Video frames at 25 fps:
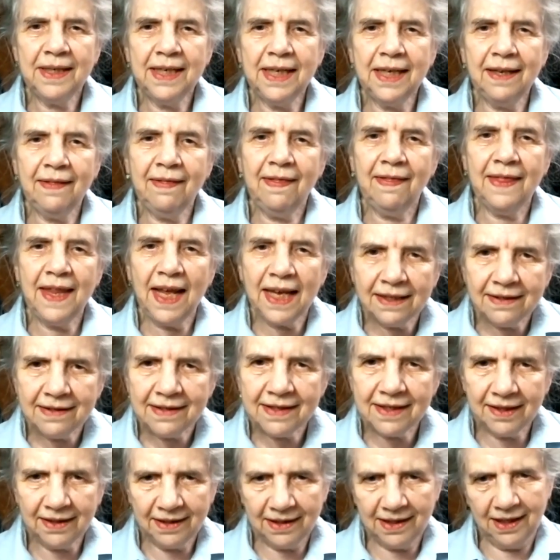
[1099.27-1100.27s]

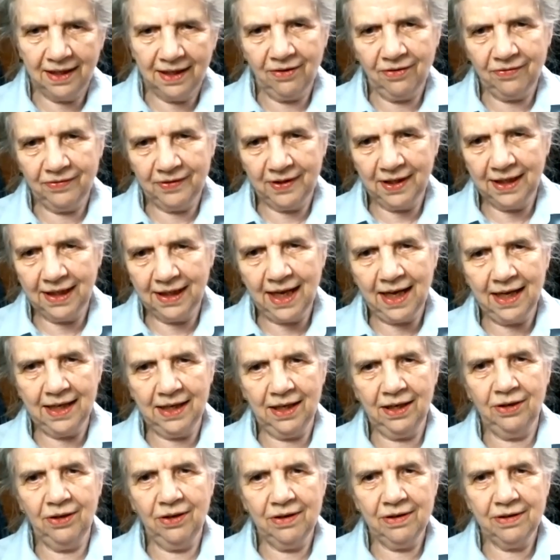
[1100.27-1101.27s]
intensity of the
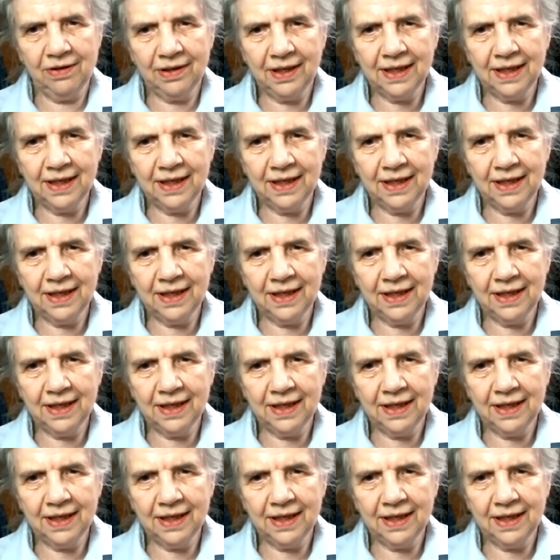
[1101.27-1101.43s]
dialogue.